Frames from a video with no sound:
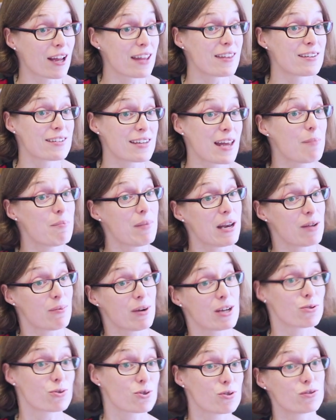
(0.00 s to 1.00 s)
in the 10-minute
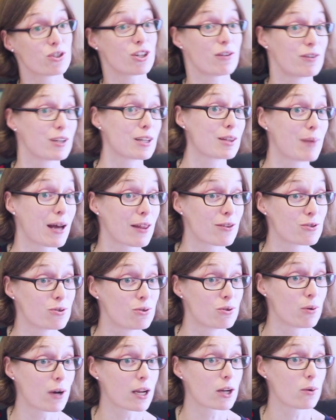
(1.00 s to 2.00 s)
where you're sort of shoveling them out the
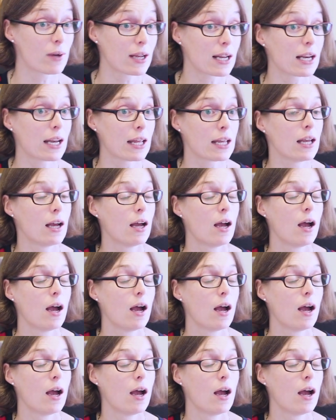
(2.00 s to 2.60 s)
door quite quickly.